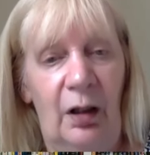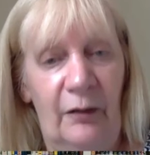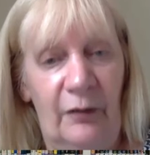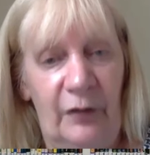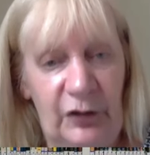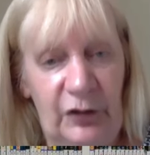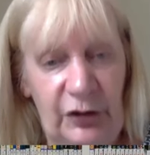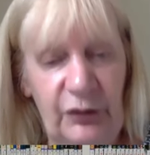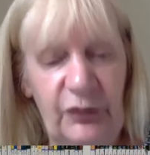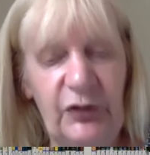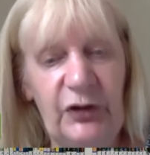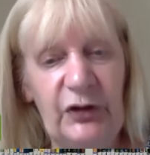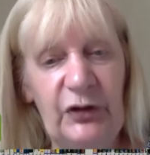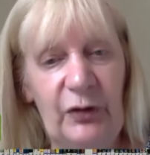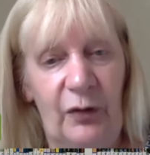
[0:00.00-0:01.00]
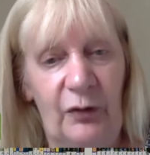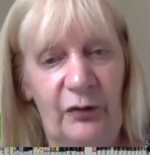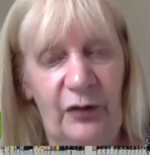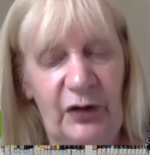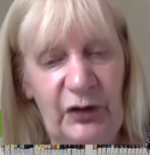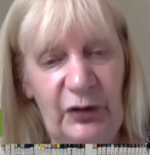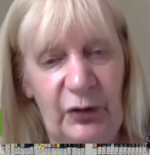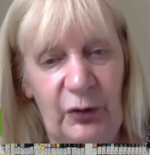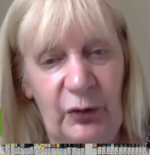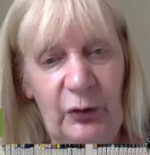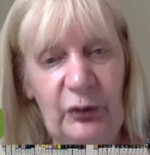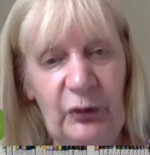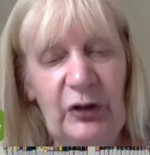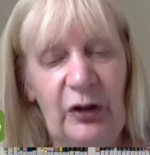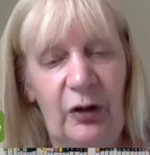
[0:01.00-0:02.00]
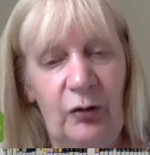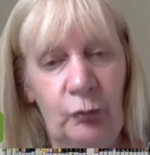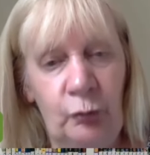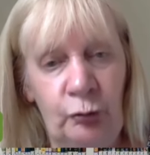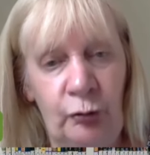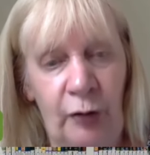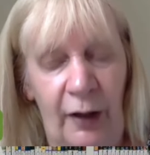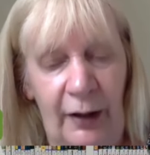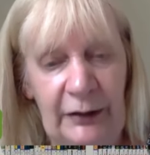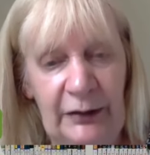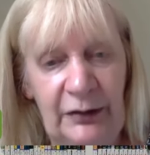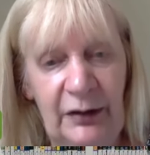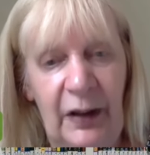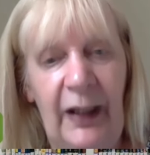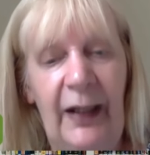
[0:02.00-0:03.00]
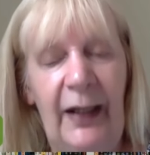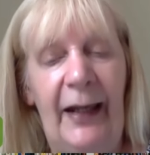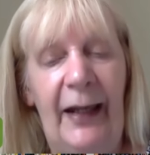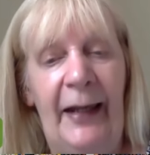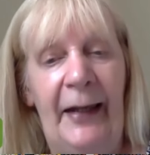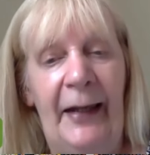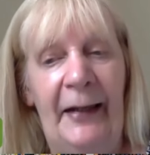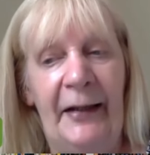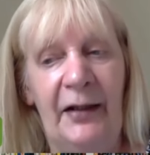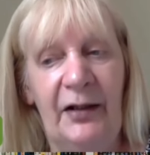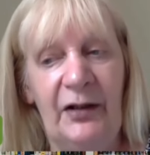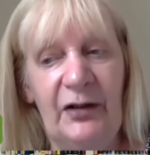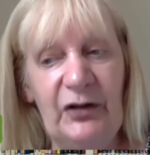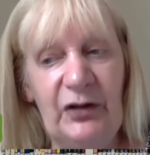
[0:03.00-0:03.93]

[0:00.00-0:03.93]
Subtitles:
the tutors on this course run an